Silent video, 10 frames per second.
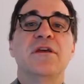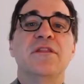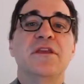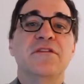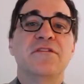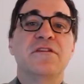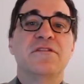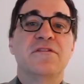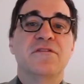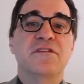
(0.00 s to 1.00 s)
the
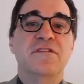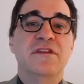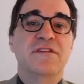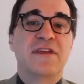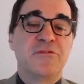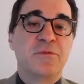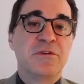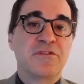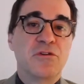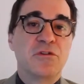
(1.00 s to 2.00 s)
incidence of the disease has
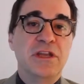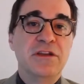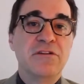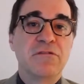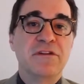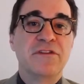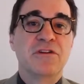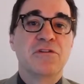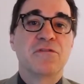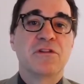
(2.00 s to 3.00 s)
been slowly
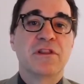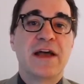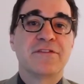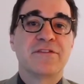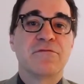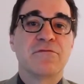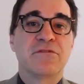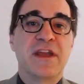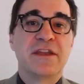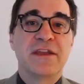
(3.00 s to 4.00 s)
increasing over the last
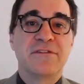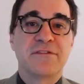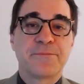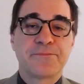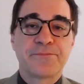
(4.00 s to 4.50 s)
several decades.